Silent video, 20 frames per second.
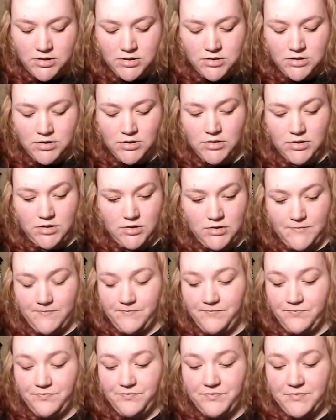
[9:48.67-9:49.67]

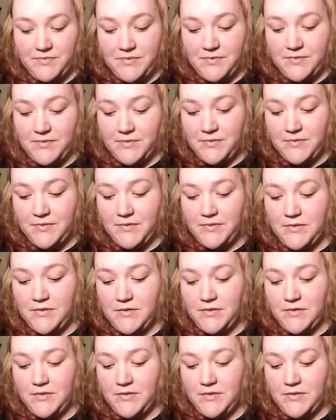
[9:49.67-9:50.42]
(no one is talking)